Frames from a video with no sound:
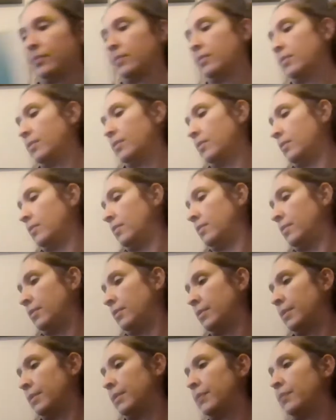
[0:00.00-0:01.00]

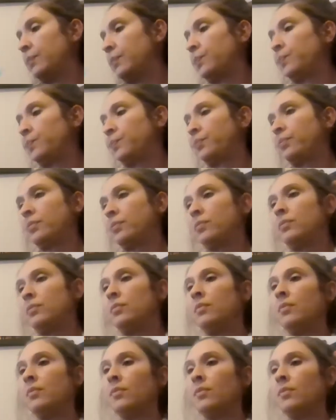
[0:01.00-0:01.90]
Nothing is said.